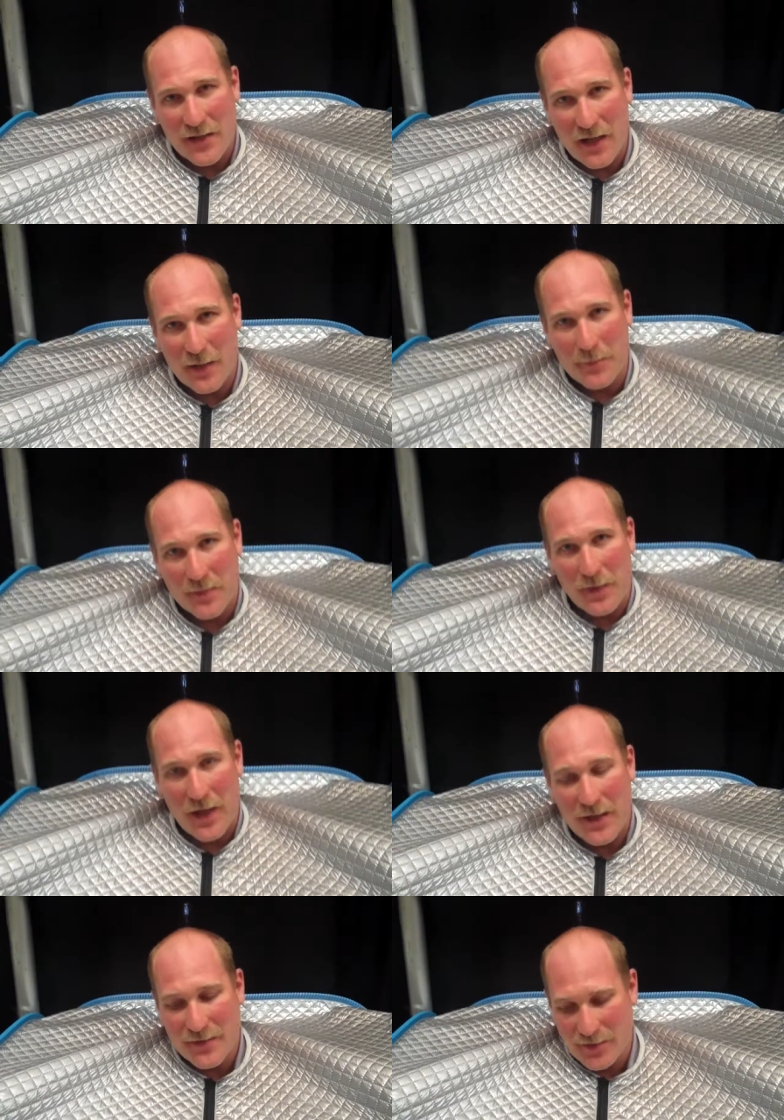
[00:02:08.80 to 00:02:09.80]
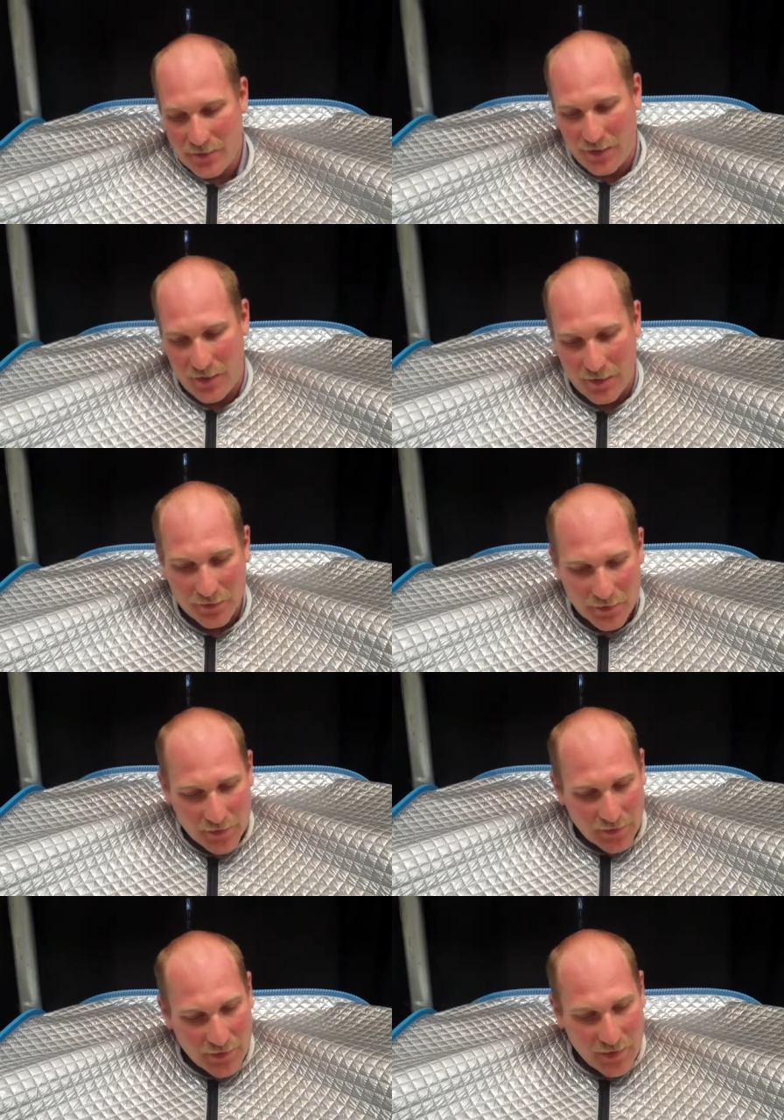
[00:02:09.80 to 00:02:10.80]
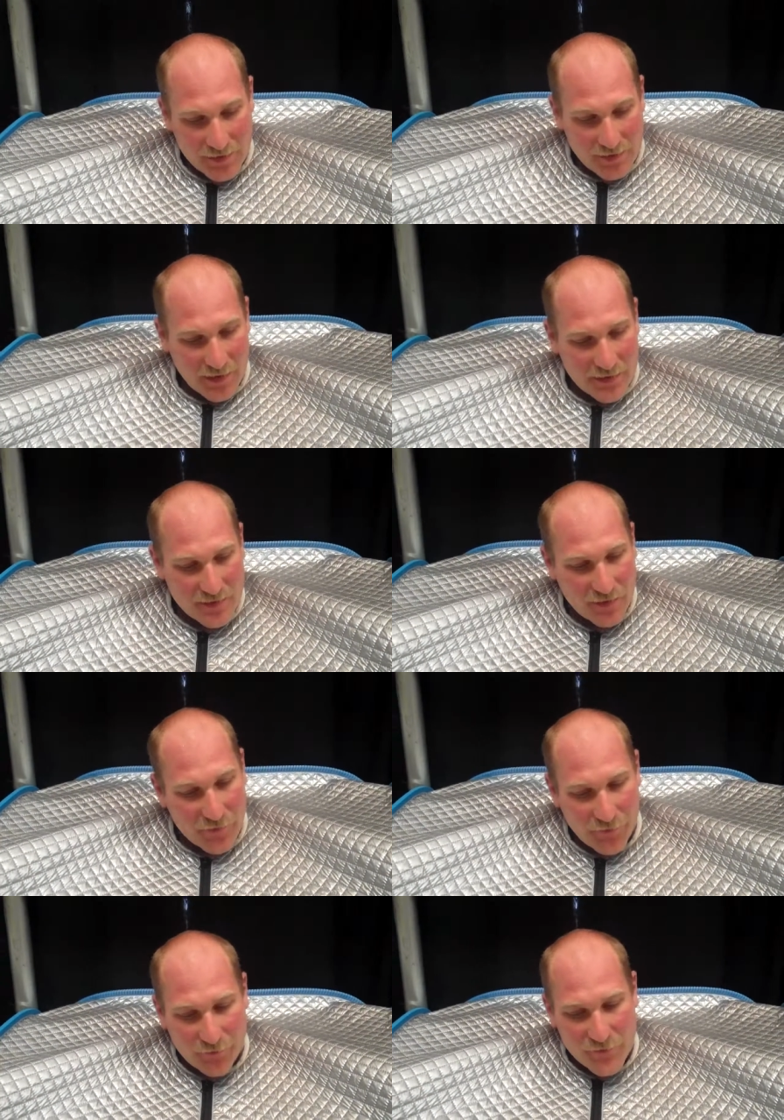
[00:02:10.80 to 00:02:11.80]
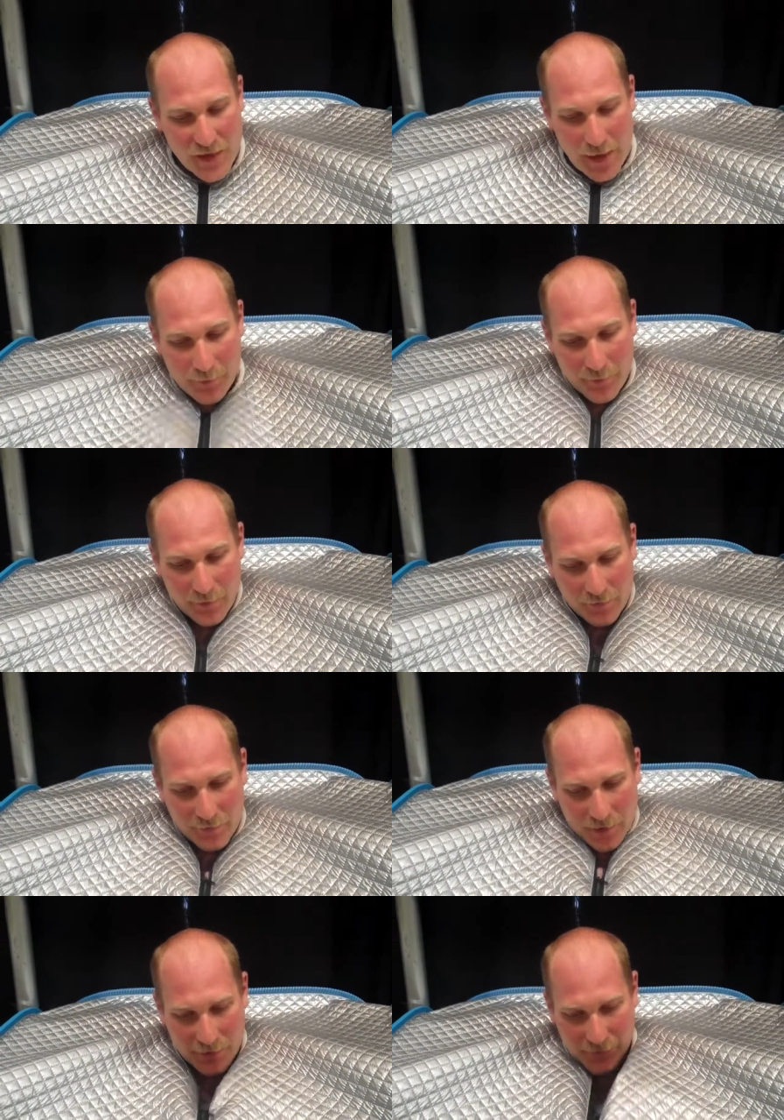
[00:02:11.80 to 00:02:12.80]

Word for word: take up space, and this gets the job done